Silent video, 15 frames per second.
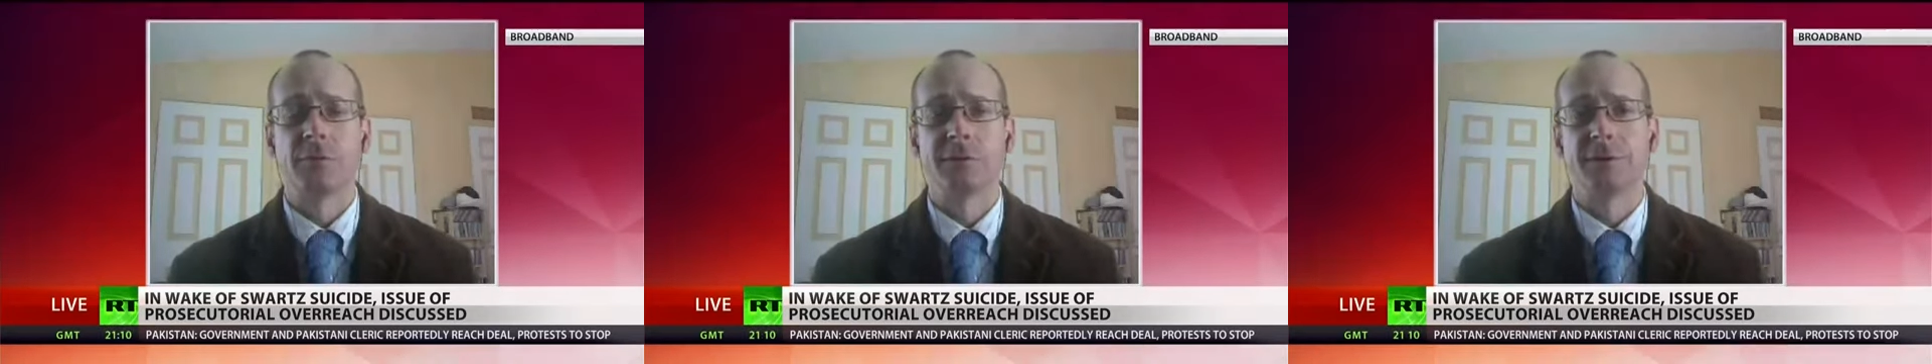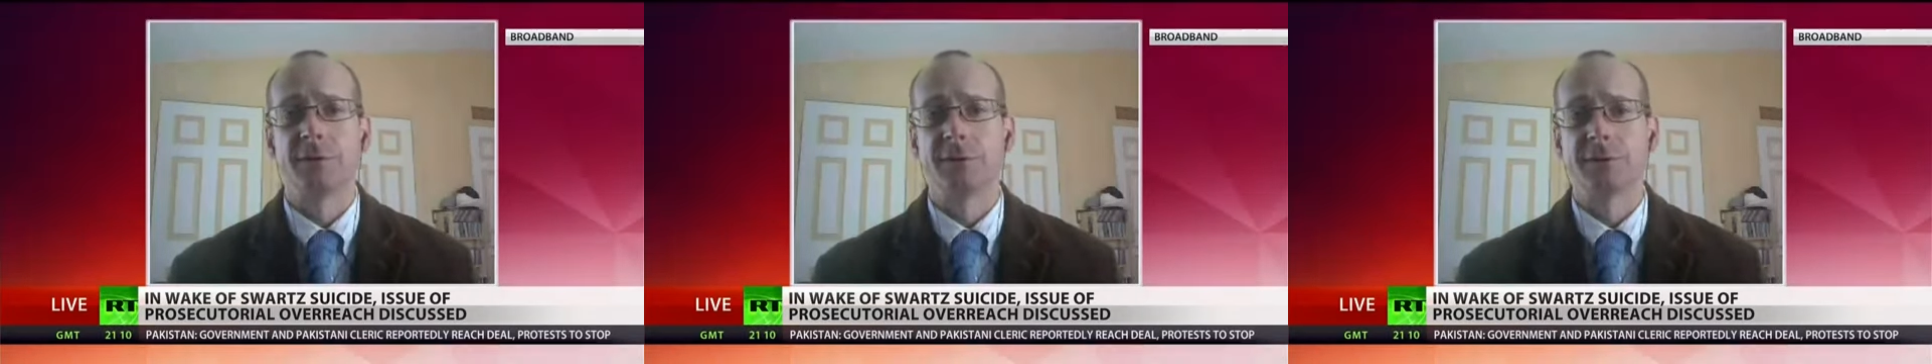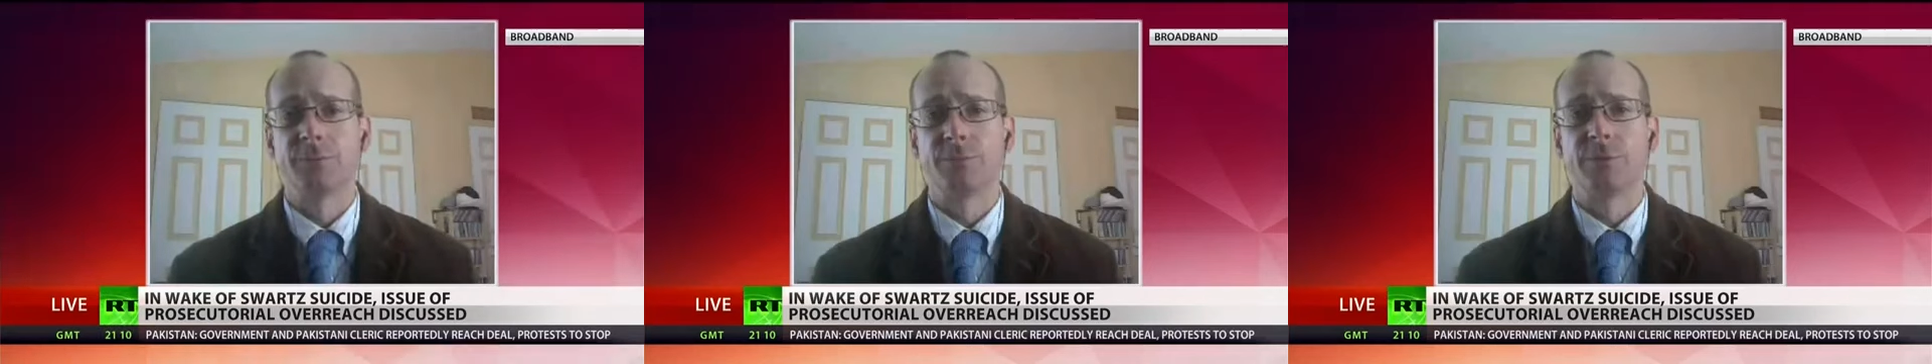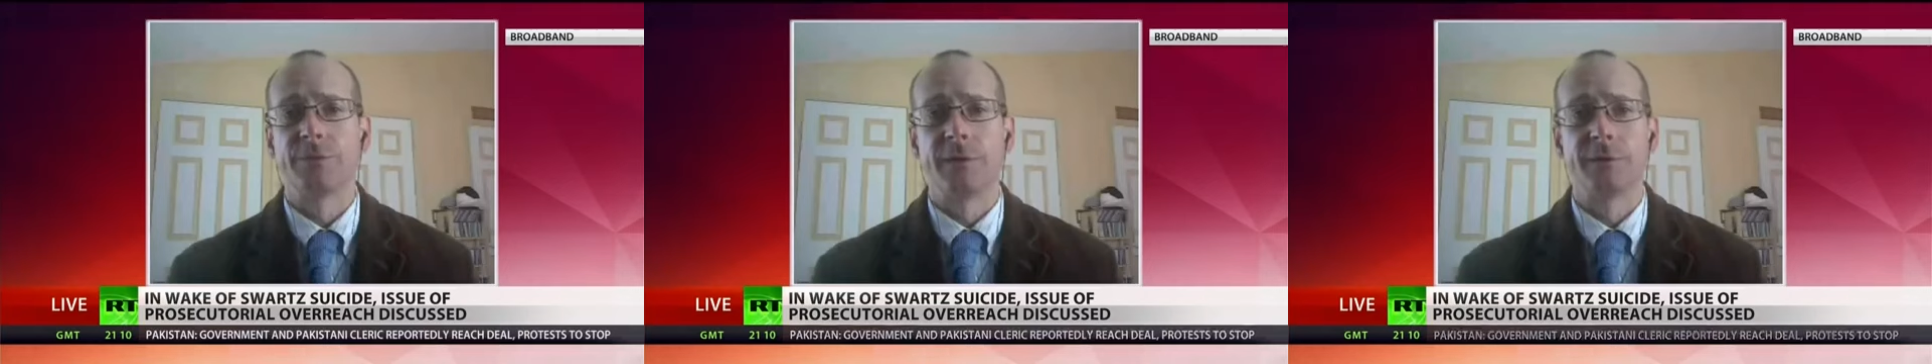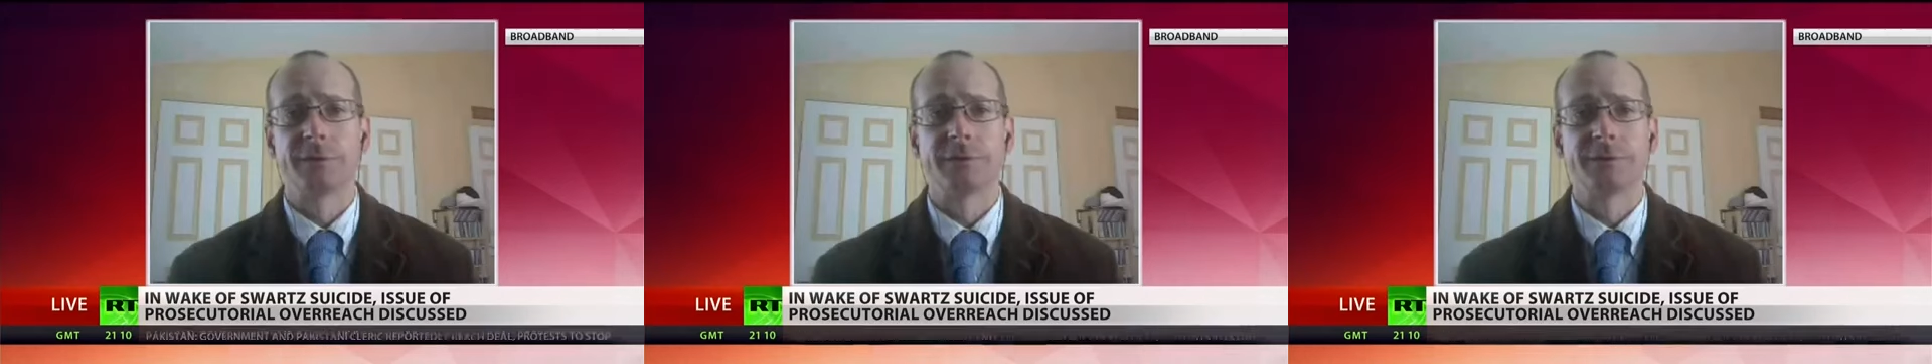attorneys to put
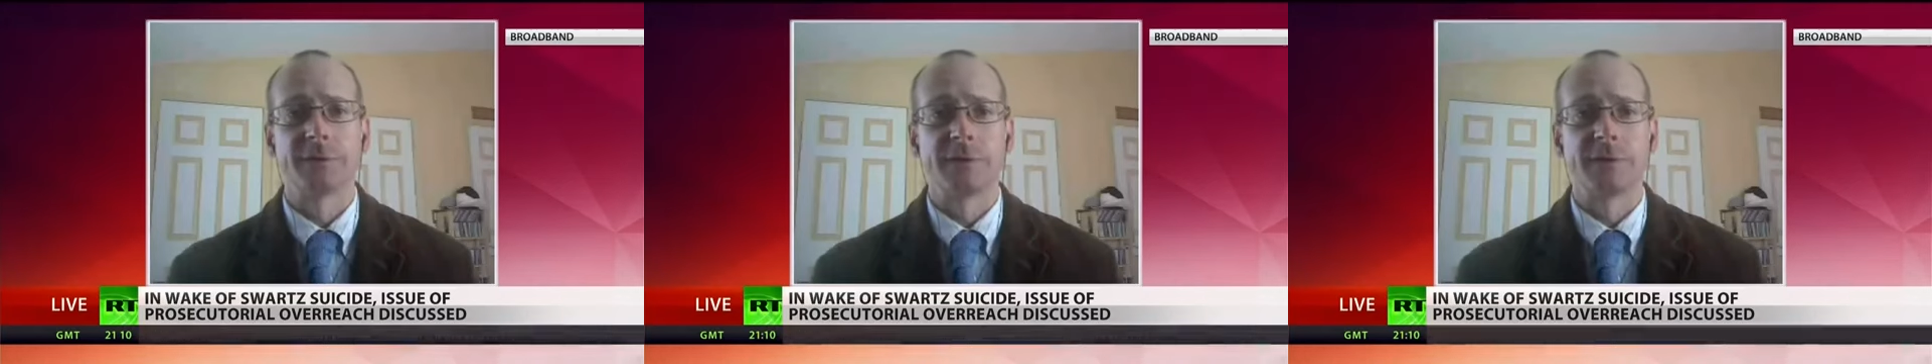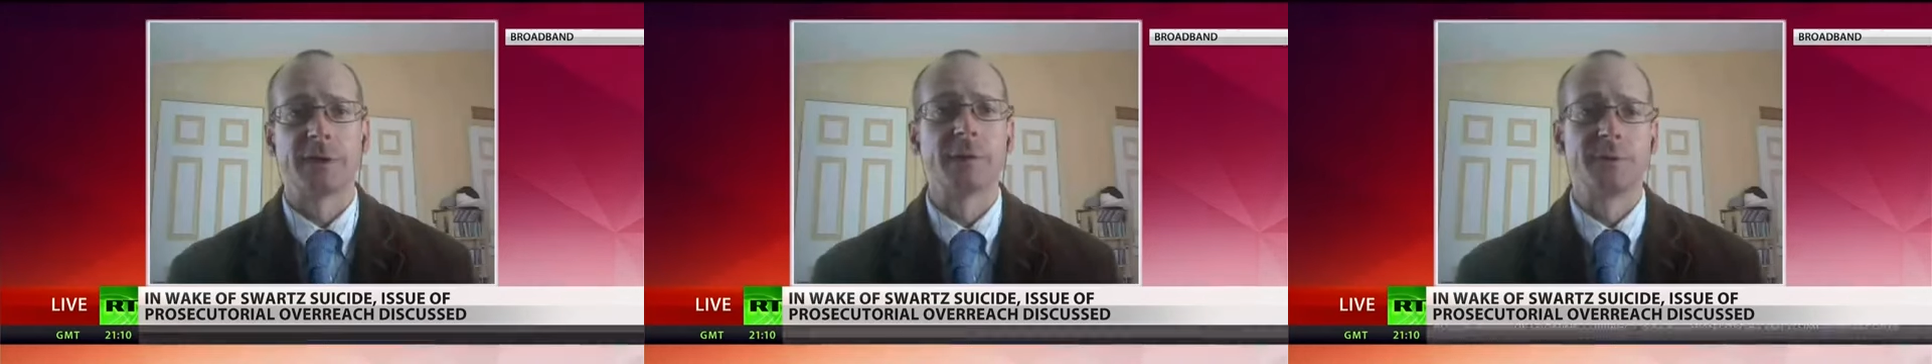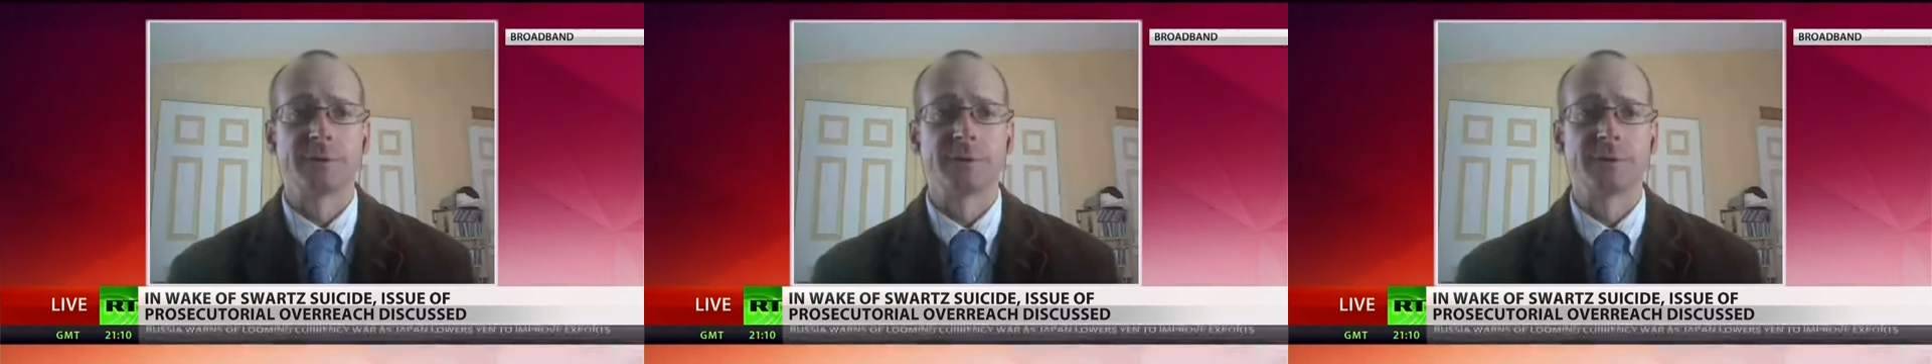feathers in their caps.